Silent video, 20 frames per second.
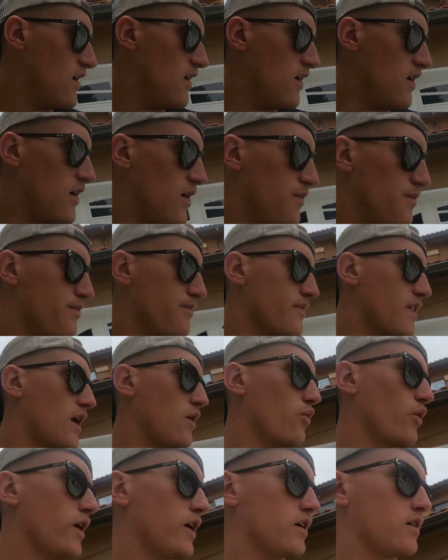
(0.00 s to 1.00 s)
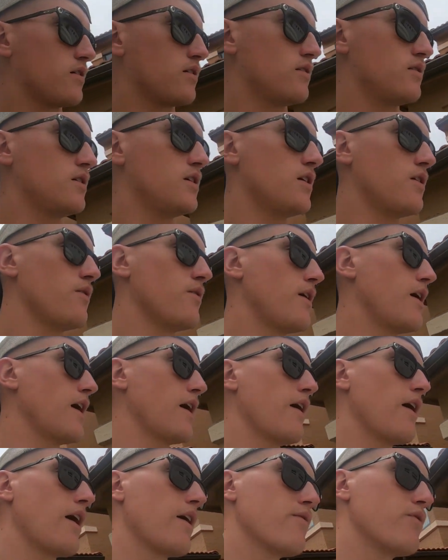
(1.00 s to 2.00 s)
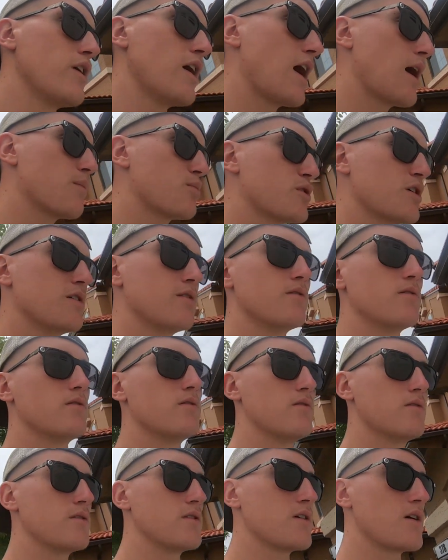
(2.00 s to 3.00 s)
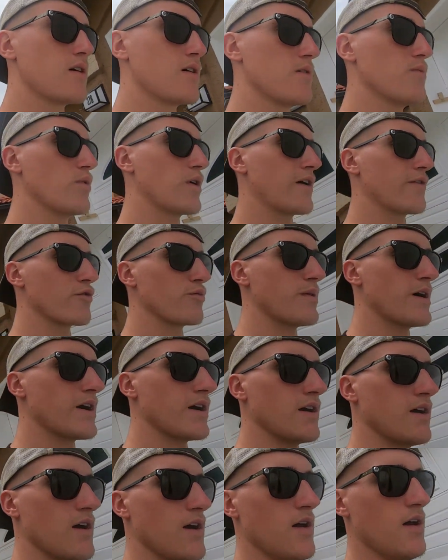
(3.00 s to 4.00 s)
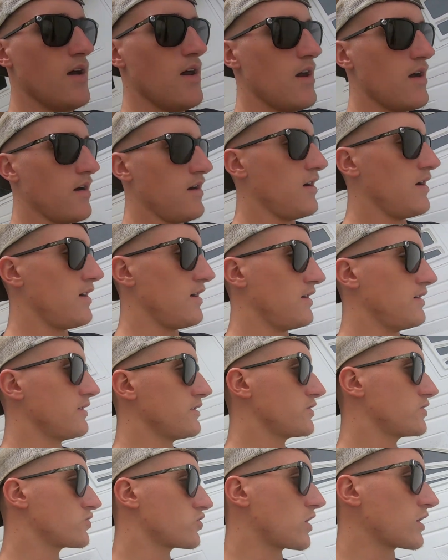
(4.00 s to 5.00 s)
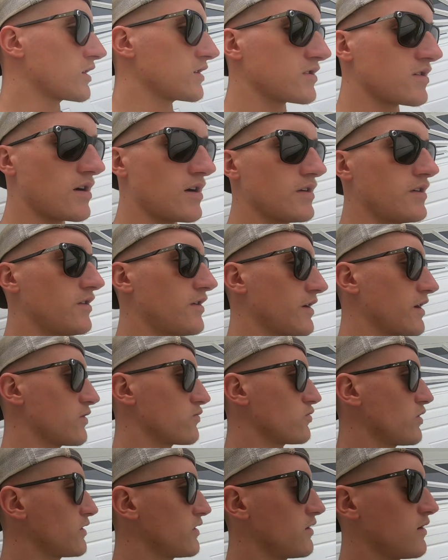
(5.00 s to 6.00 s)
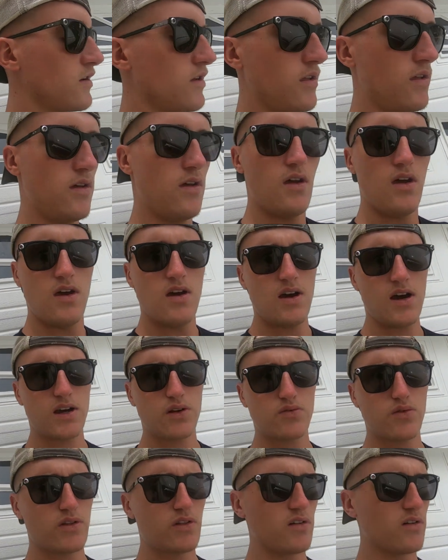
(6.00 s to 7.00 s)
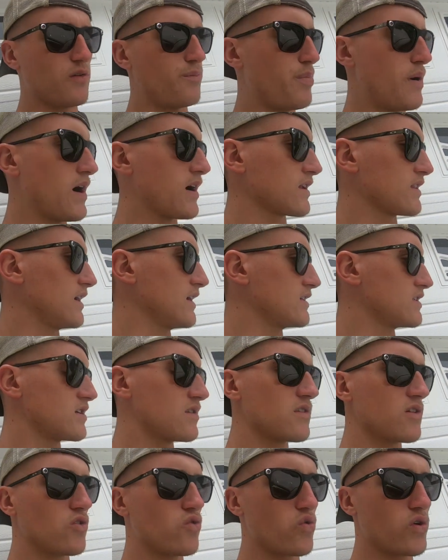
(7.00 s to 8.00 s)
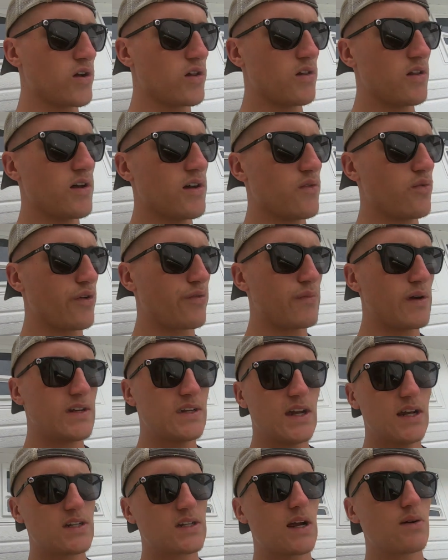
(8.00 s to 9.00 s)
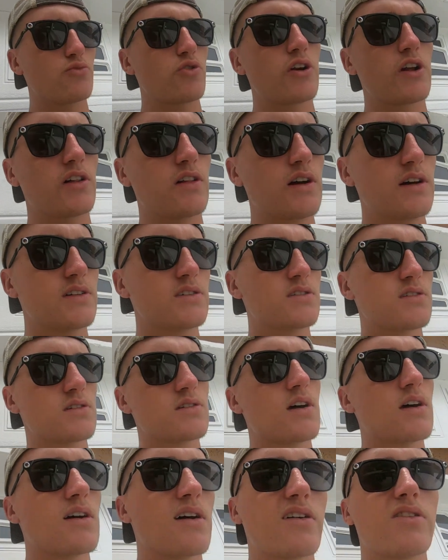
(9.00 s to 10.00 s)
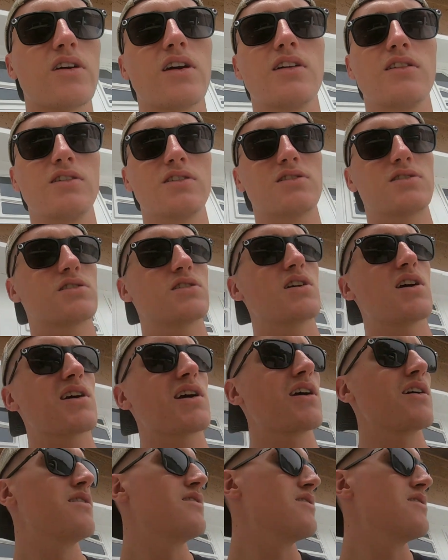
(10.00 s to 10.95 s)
That way, you know, I have the option to, whenever my truck is on, you know, I can run the little pod lights in the grill with my daytime running lights. I think it looks sick.